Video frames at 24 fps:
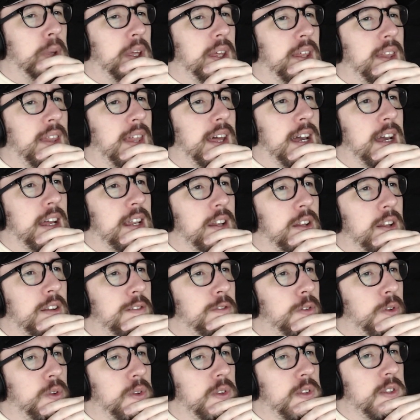of that
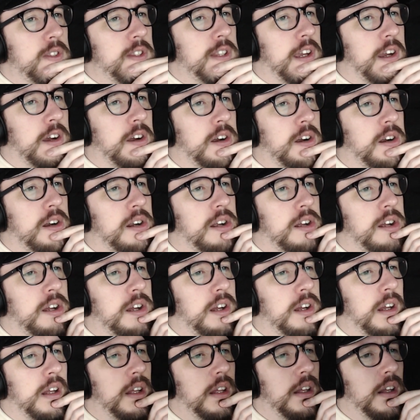influence there,
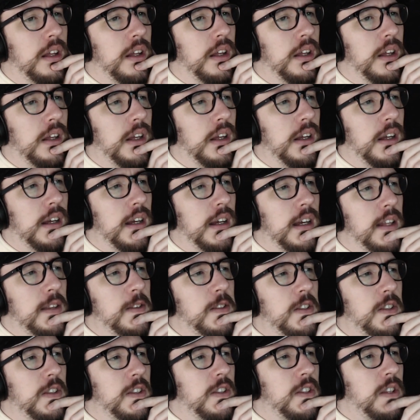and
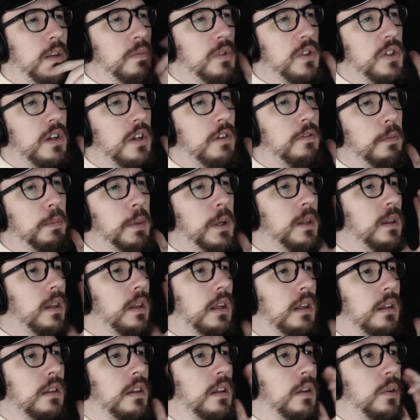some stuff about
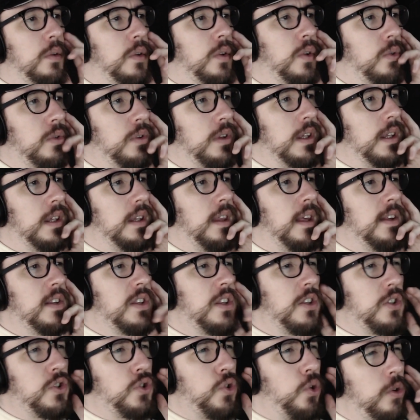the clothing and things. The
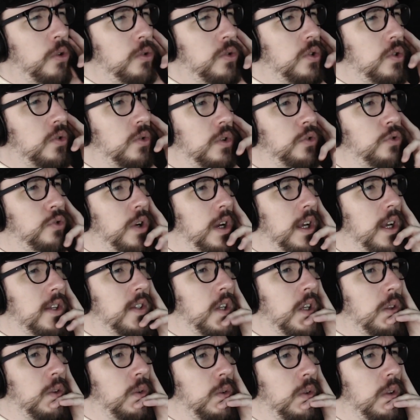swords are
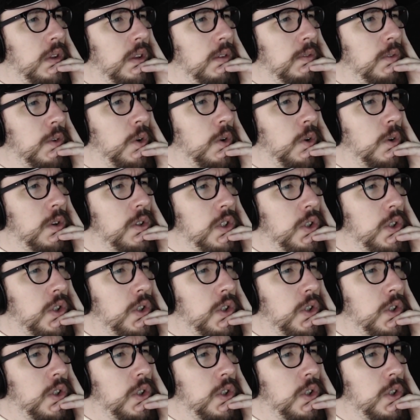interesting though that they've got because they're